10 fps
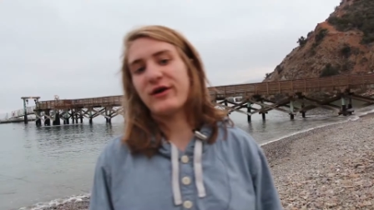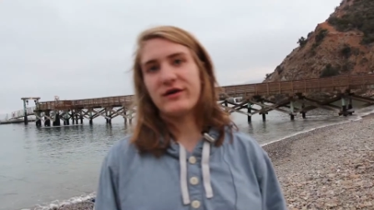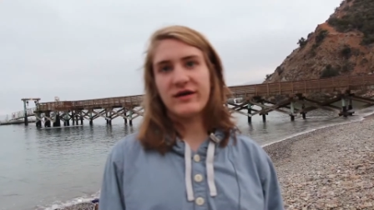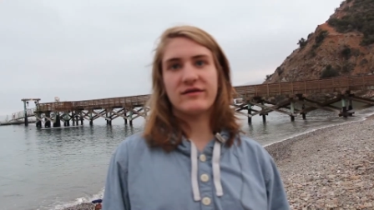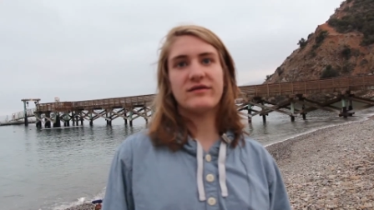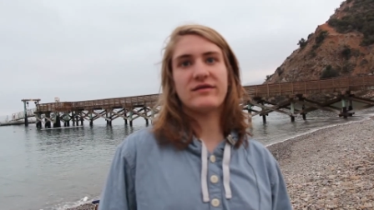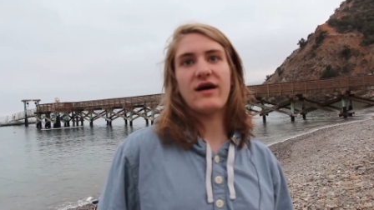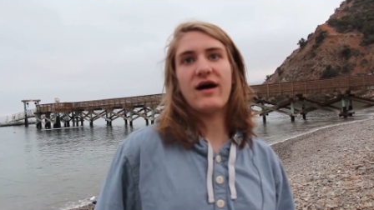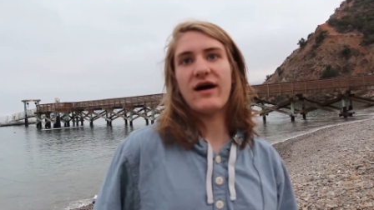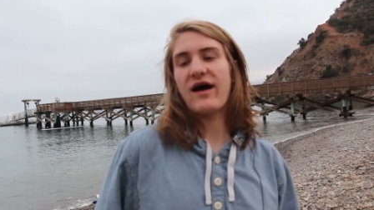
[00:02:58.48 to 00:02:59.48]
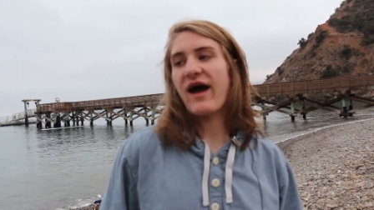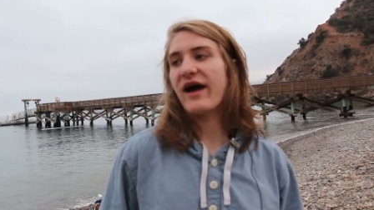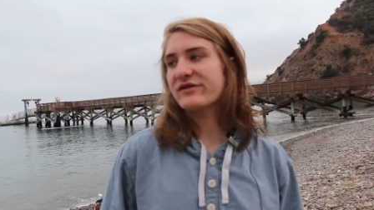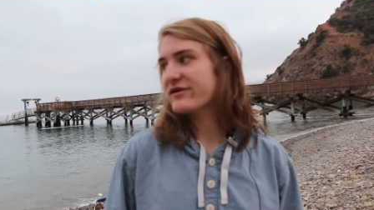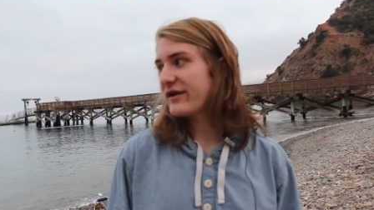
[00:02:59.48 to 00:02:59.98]
learning uh,
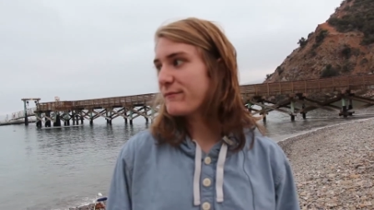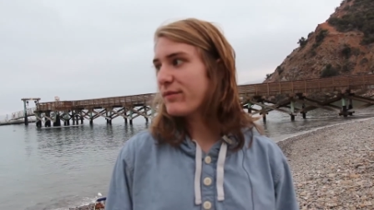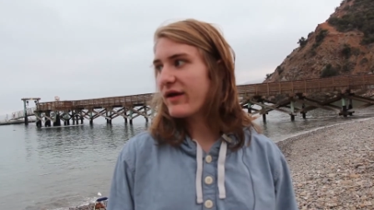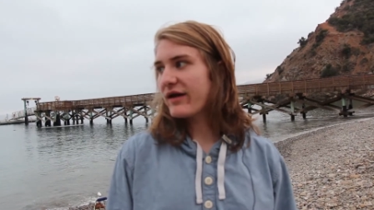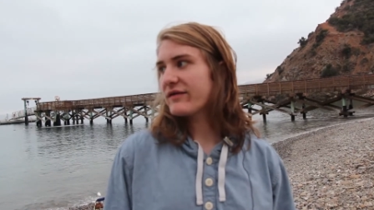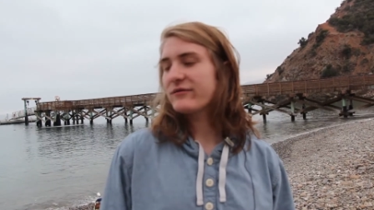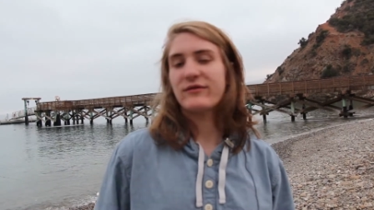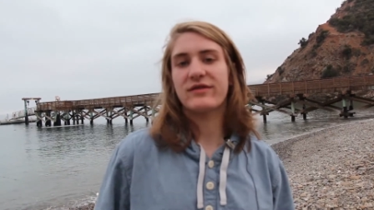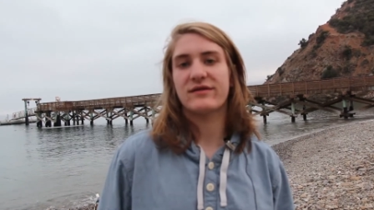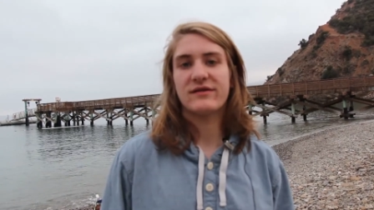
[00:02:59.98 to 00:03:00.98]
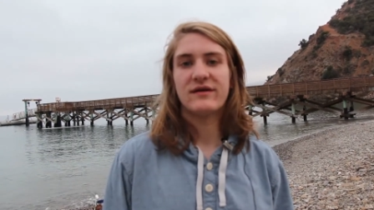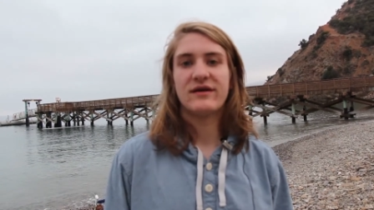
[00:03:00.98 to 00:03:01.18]
actually in play with